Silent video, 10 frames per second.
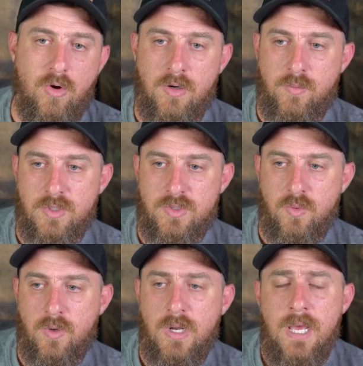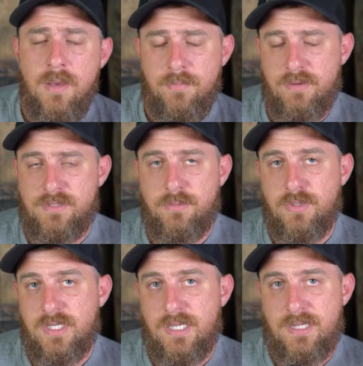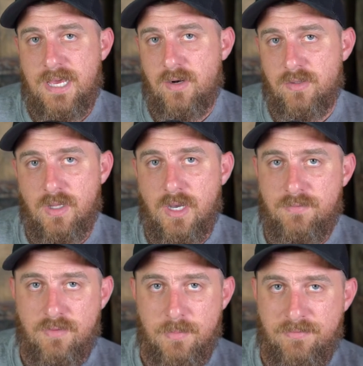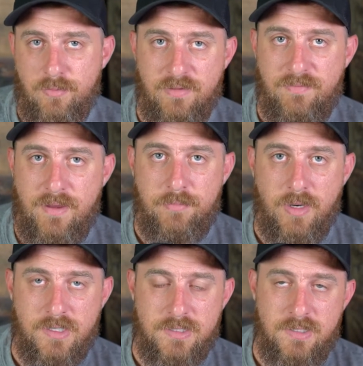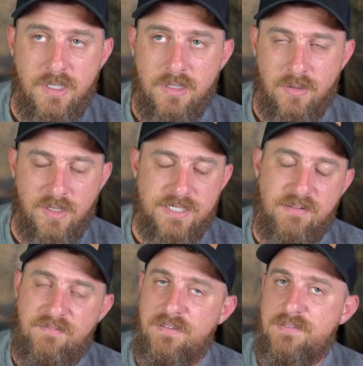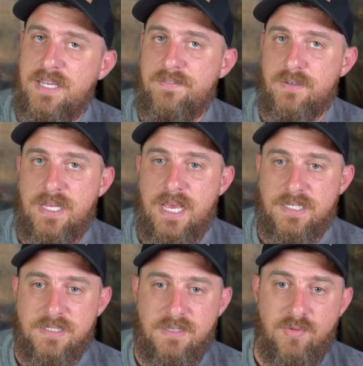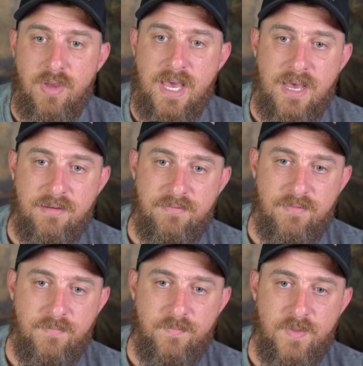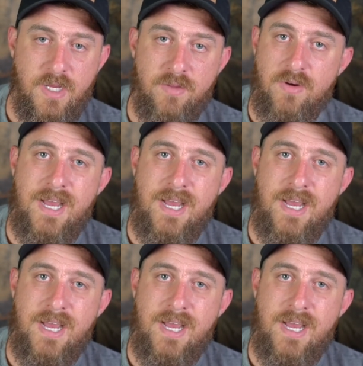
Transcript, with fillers: hardware store, but I was able to get that online for about 45 bucks, a little less than 50 after taxes. If you have the other